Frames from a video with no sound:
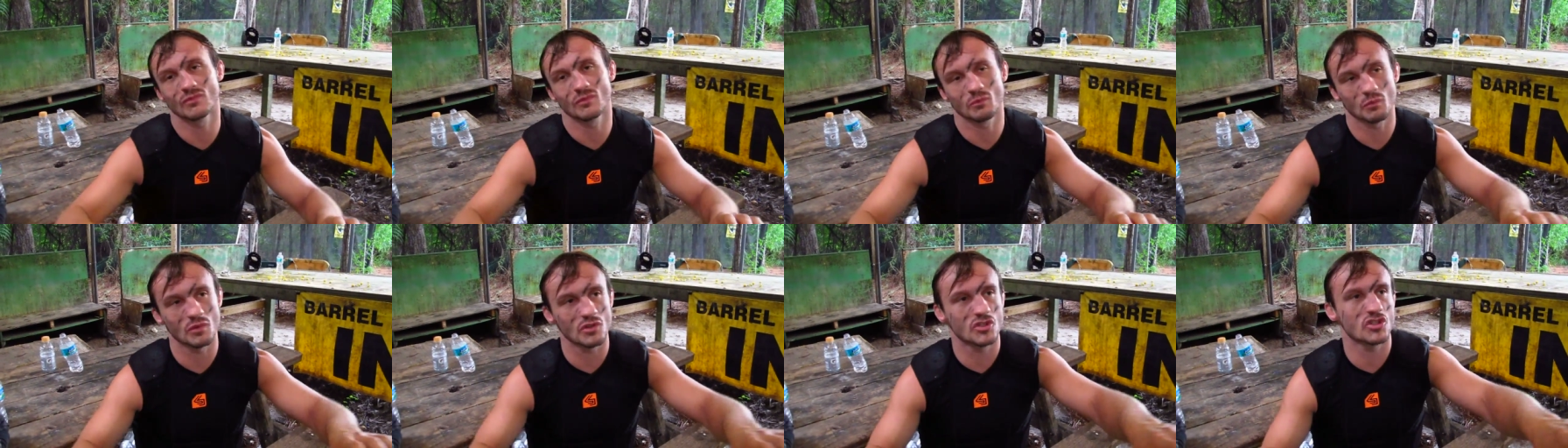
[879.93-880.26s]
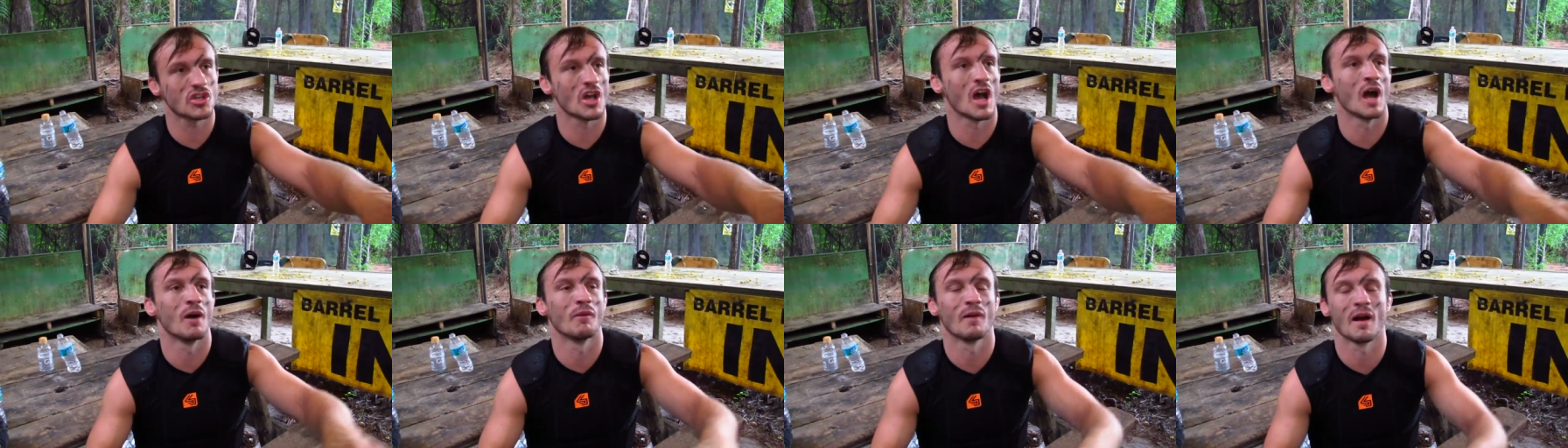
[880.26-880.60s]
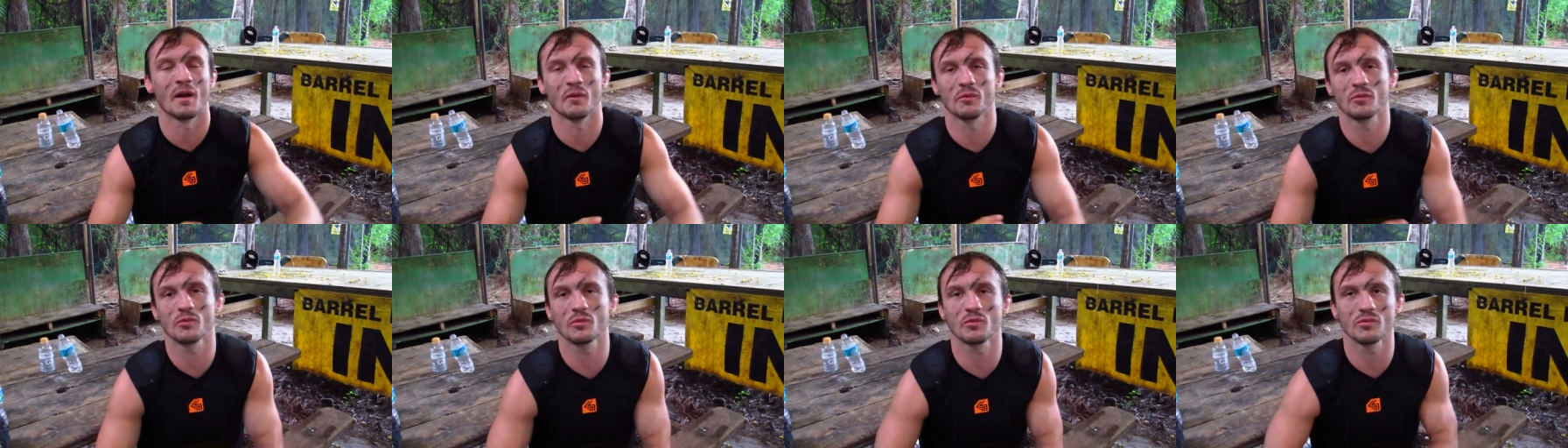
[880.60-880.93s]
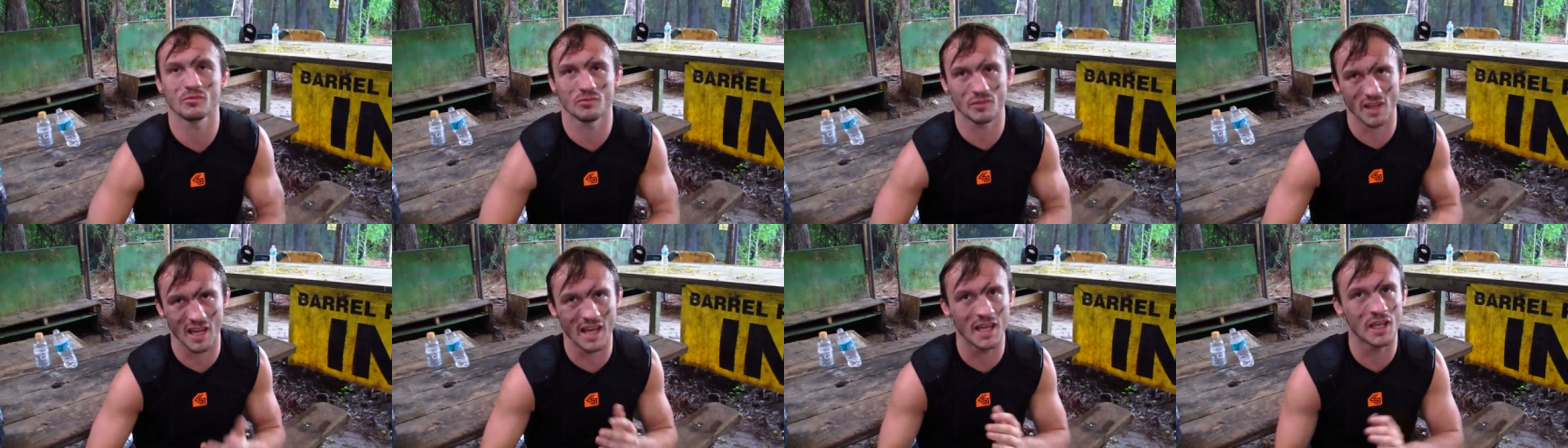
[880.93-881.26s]
we're so um,
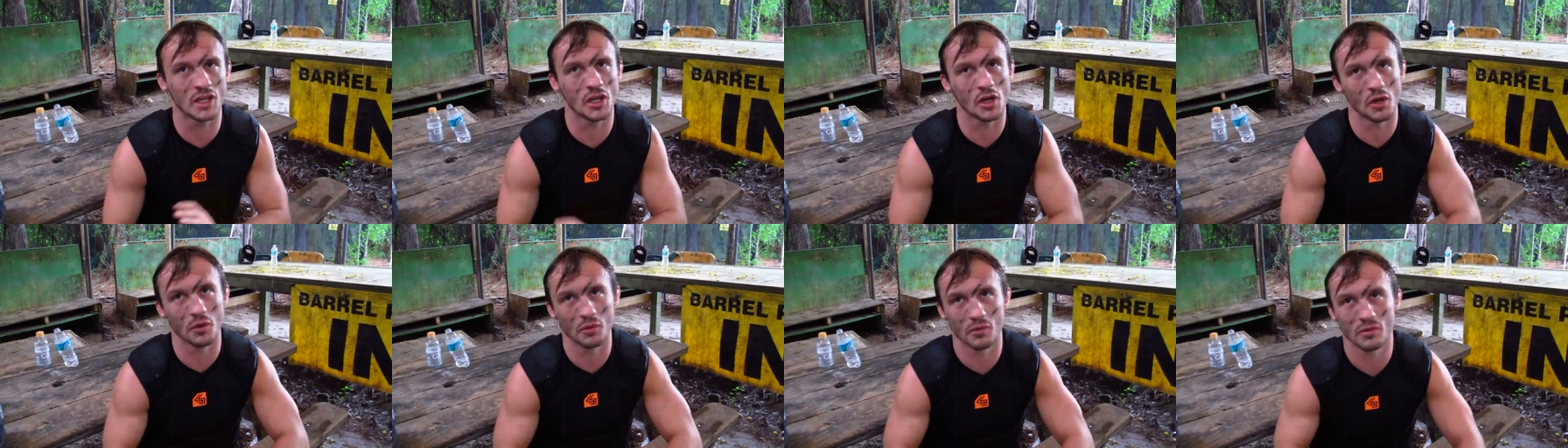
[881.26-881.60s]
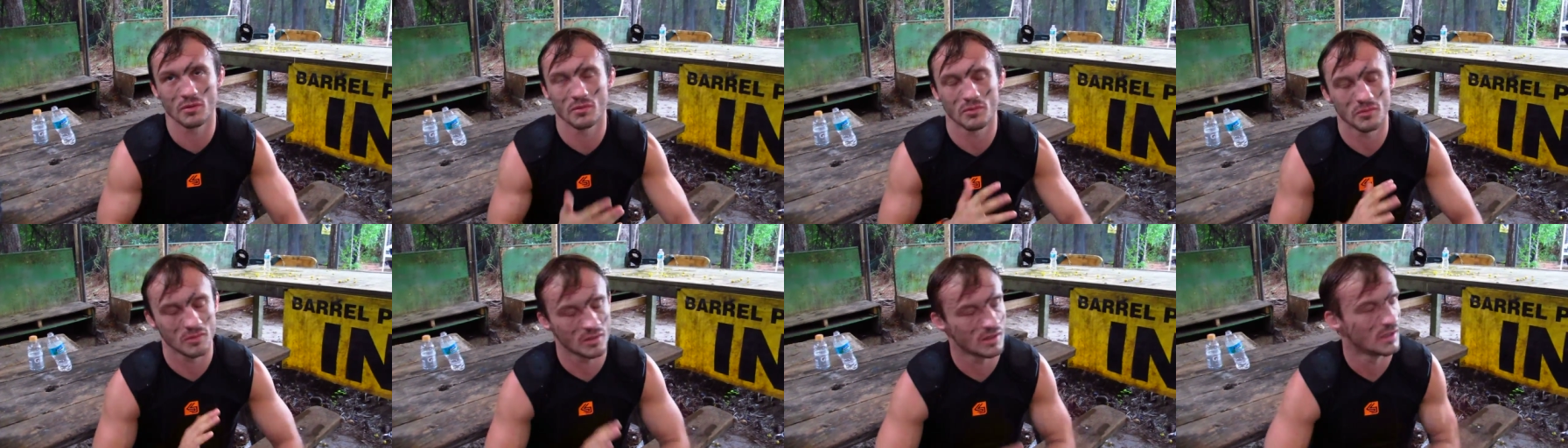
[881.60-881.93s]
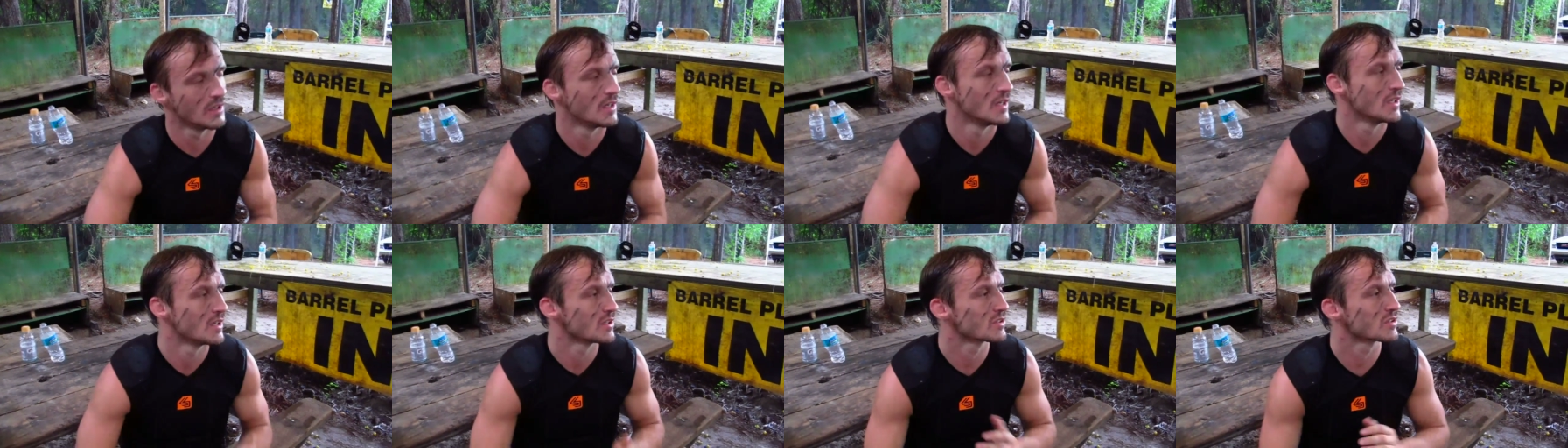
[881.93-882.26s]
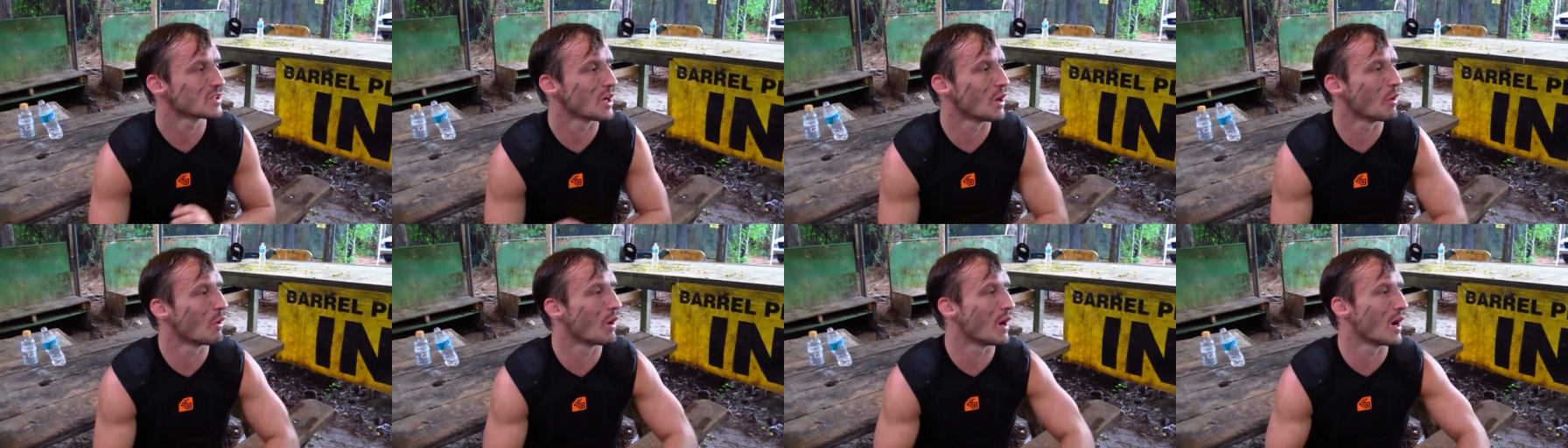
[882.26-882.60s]
EU.
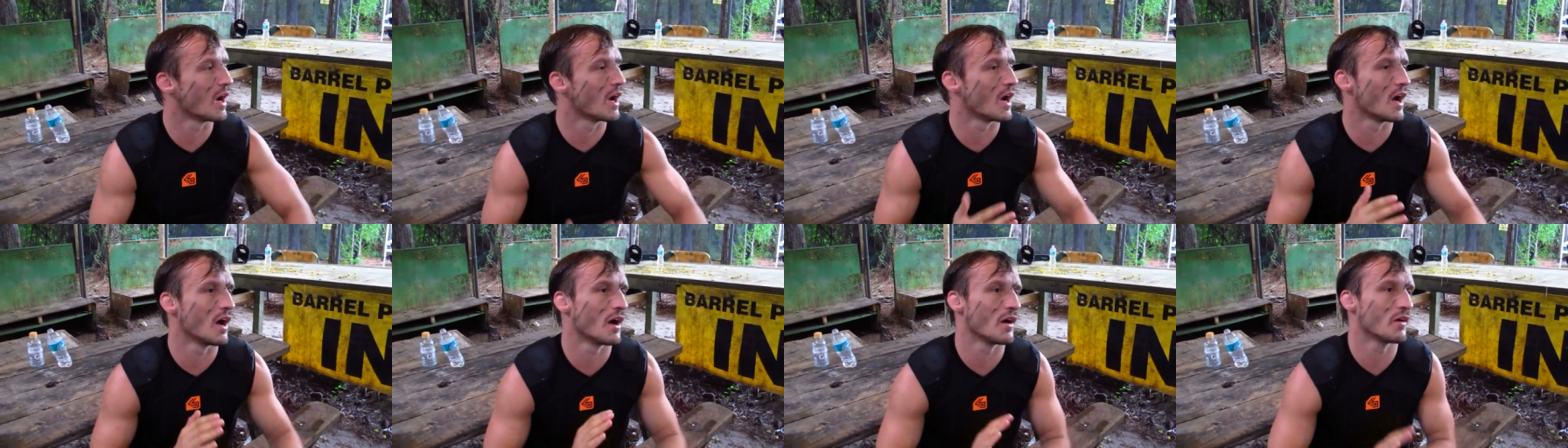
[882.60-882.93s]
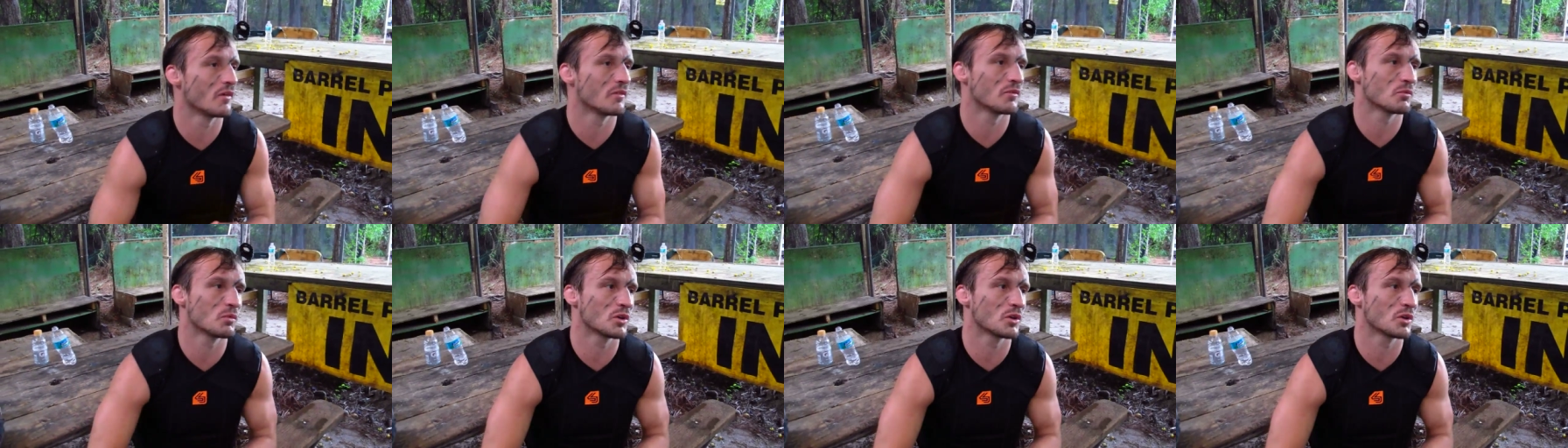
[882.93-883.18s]
So uh,